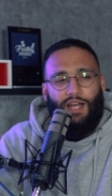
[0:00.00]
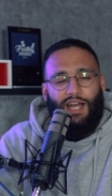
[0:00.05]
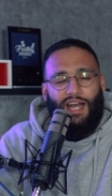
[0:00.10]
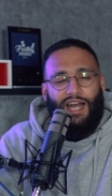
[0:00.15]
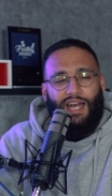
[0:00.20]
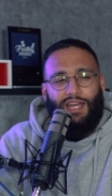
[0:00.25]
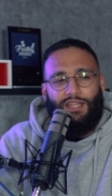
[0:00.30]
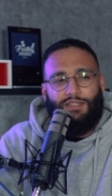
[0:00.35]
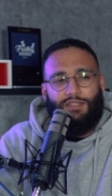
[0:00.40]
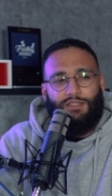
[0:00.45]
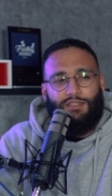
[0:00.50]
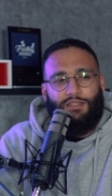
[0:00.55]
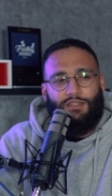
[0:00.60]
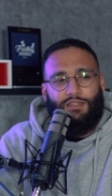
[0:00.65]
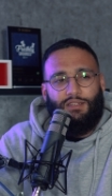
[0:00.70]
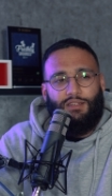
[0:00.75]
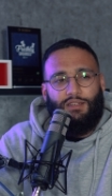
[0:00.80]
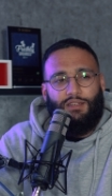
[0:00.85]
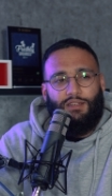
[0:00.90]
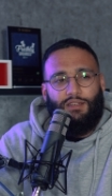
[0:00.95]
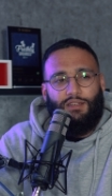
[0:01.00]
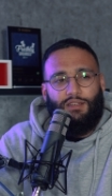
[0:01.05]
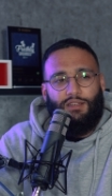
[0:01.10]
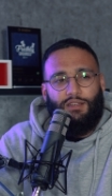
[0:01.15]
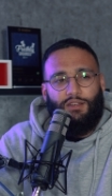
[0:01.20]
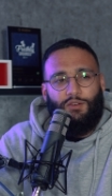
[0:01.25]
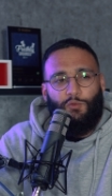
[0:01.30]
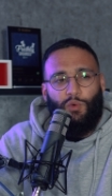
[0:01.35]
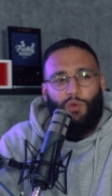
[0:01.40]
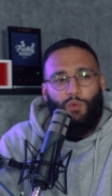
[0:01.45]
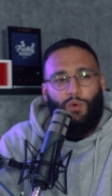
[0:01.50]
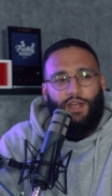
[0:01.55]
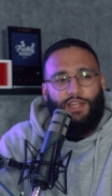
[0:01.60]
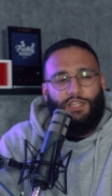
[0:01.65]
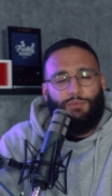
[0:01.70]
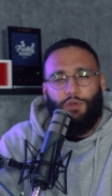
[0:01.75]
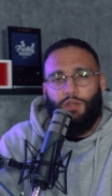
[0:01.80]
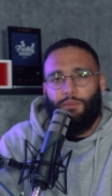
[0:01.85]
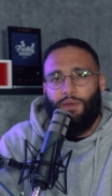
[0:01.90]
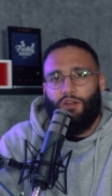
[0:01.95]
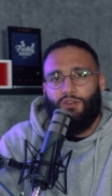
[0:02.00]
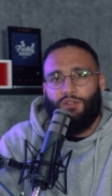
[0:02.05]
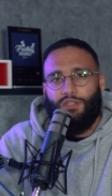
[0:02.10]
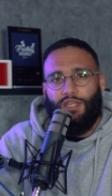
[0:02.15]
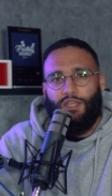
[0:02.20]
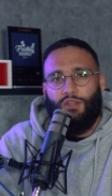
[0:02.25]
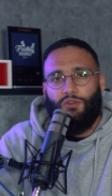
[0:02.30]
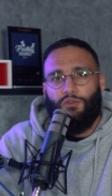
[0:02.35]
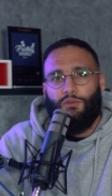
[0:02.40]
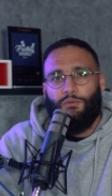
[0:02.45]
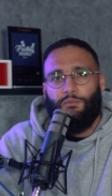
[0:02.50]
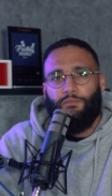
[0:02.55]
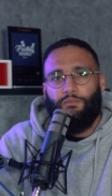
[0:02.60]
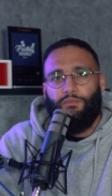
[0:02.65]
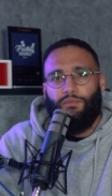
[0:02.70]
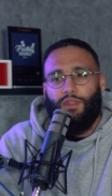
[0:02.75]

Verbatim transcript: and we wanted to put it back on sale.